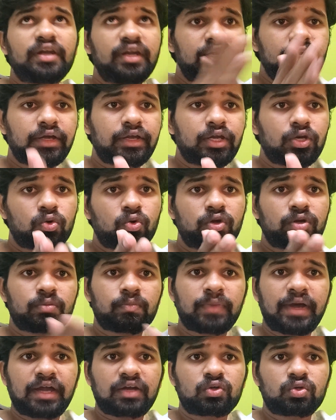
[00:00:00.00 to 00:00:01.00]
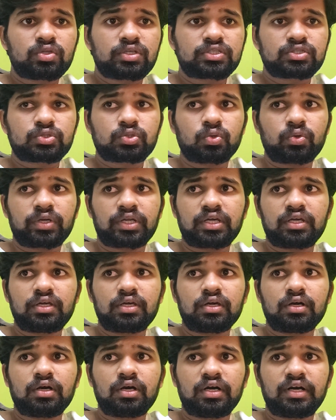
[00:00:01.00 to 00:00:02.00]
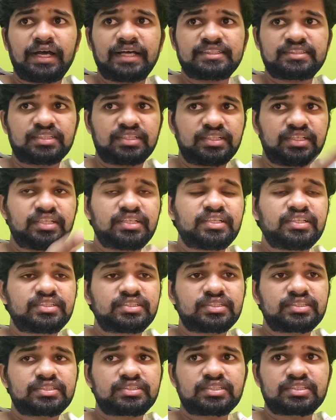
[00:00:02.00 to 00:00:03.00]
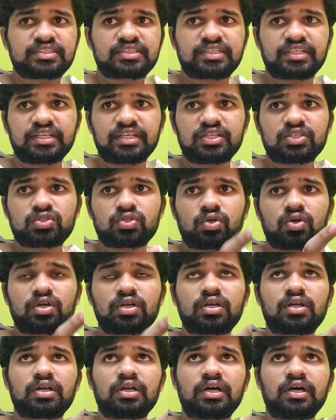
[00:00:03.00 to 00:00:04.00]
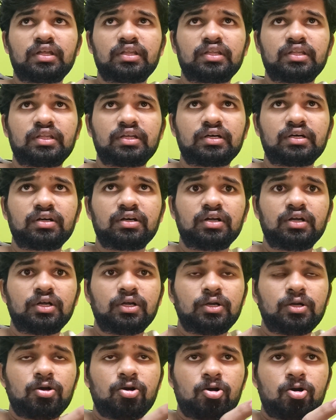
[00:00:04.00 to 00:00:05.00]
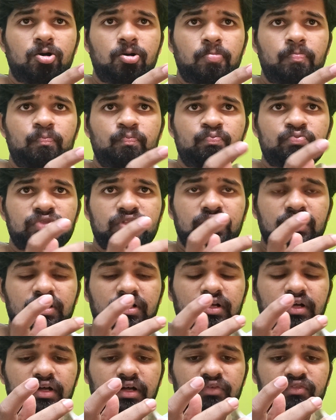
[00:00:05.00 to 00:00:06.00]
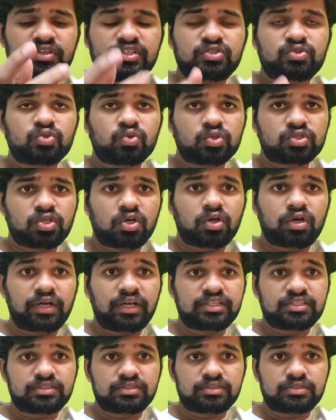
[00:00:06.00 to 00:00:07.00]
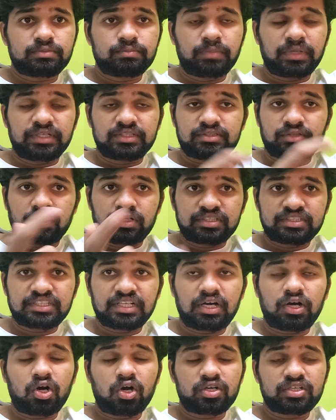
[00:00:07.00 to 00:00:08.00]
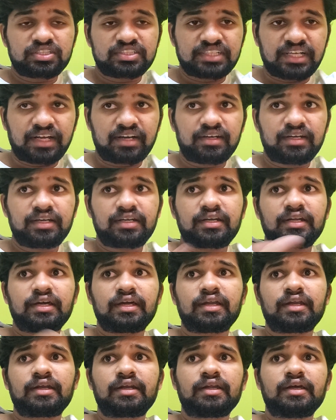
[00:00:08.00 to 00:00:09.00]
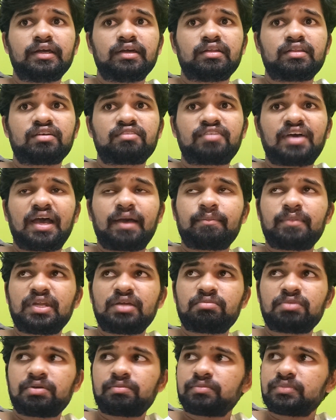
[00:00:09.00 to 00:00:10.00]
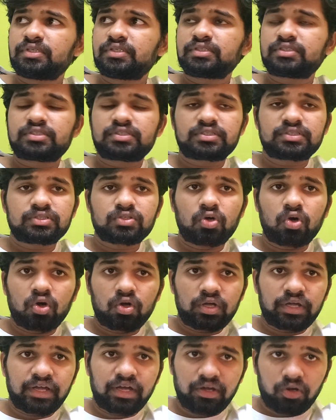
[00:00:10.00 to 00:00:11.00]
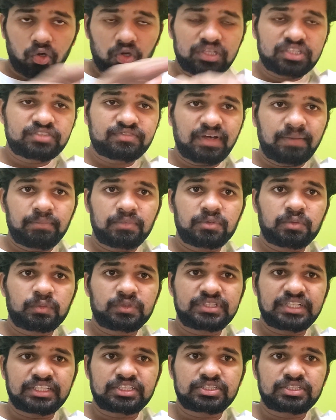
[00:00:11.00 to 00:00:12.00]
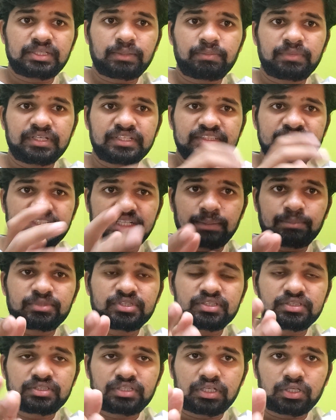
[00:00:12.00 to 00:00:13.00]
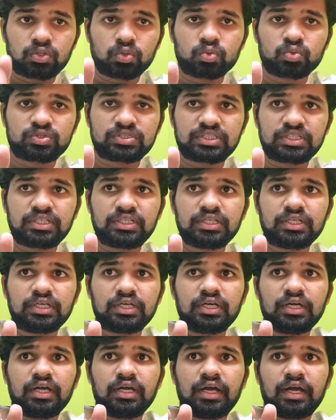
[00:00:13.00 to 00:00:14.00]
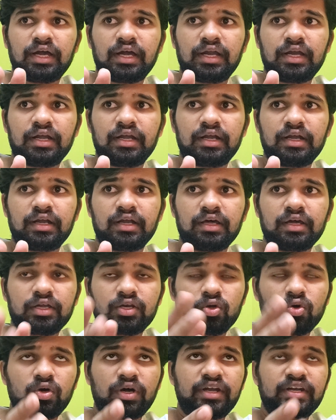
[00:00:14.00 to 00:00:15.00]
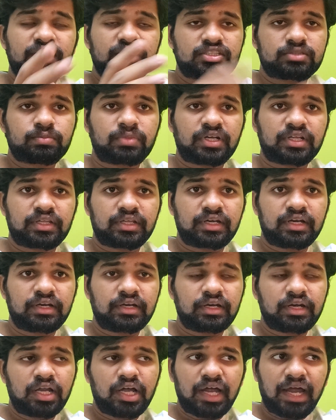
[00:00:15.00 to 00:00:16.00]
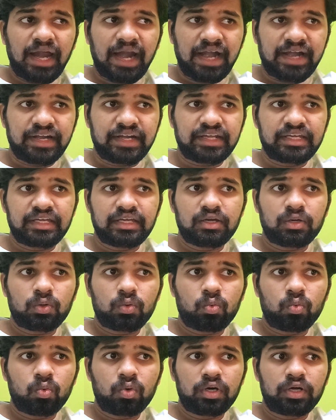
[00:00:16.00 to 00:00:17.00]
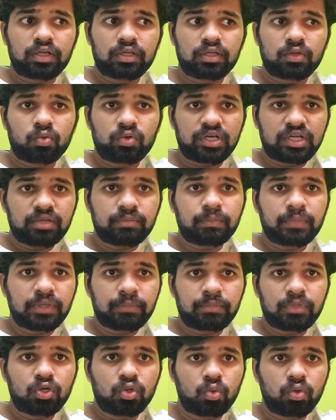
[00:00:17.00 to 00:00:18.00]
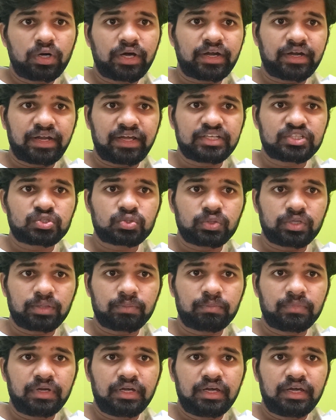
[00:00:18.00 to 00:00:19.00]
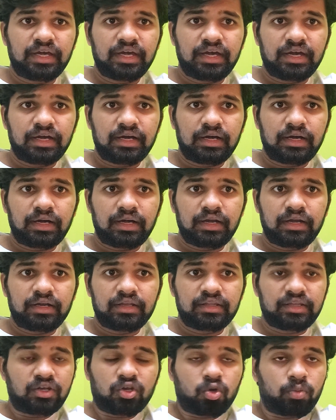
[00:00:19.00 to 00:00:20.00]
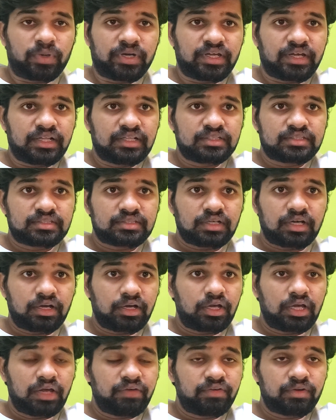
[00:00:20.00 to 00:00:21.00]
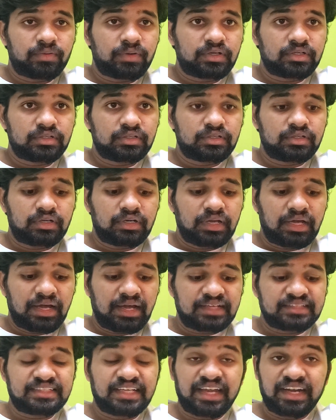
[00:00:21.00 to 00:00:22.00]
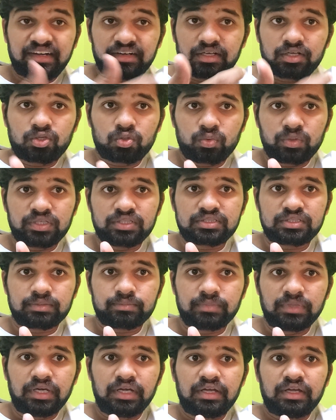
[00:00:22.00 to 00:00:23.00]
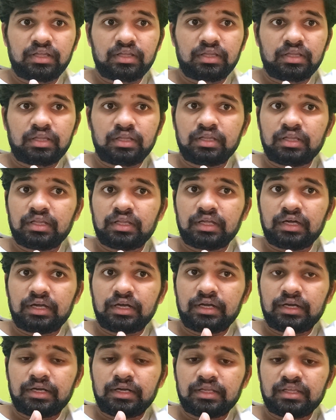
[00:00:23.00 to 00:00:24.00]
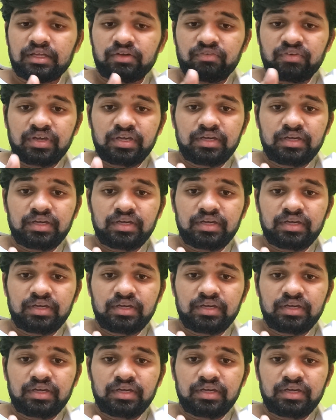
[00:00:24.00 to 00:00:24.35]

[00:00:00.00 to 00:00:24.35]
Right, again, going back to the story, as Ernie reaches the ski resort, the which was organized by his aunt Charlotte, and the family members, all his family members except his stepsister Lucy, and and his brother-in-law Andy, were the only people who are nice to him. and nobody else. Everyone has hatred towards him. And the